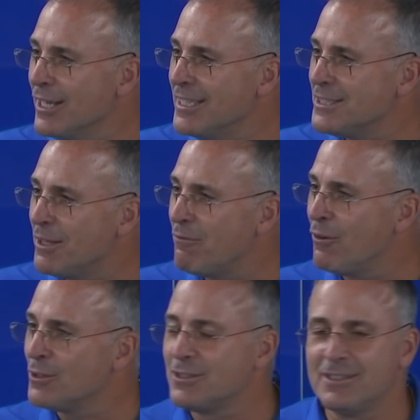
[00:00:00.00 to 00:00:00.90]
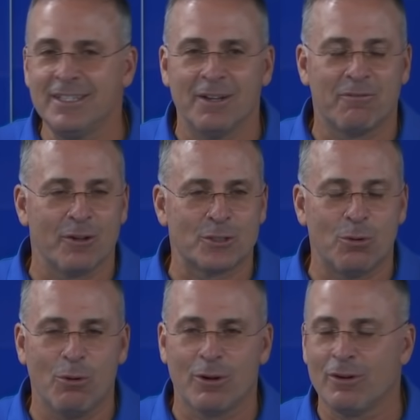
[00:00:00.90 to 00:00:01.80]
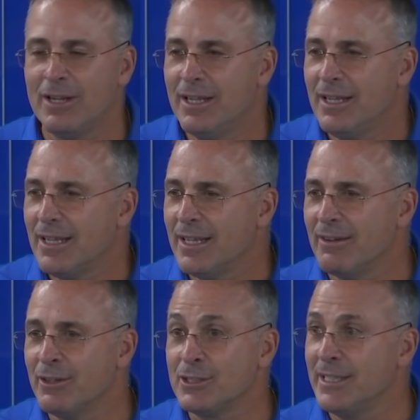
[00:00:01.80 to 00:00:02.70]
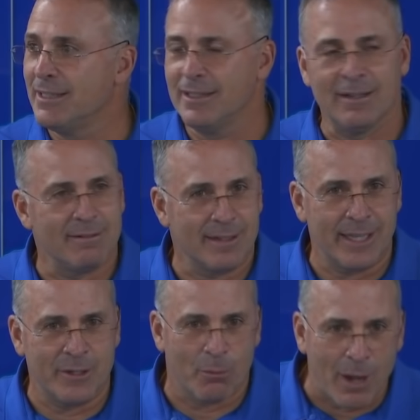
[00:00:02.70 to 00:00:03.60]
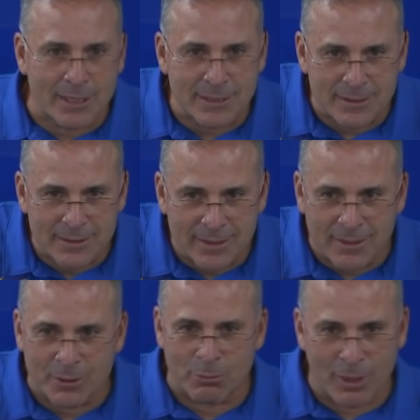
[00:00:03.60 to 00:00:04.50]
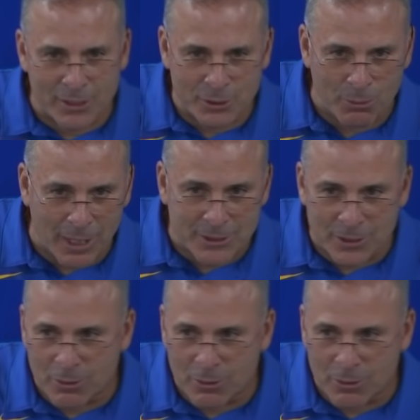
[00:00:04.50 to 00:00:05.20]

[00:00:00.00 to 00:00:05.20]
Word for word: At least in that first, you know, first quarter, you know, you're seeing, you know, and again, you're watching the, you know, the rush, you're watching the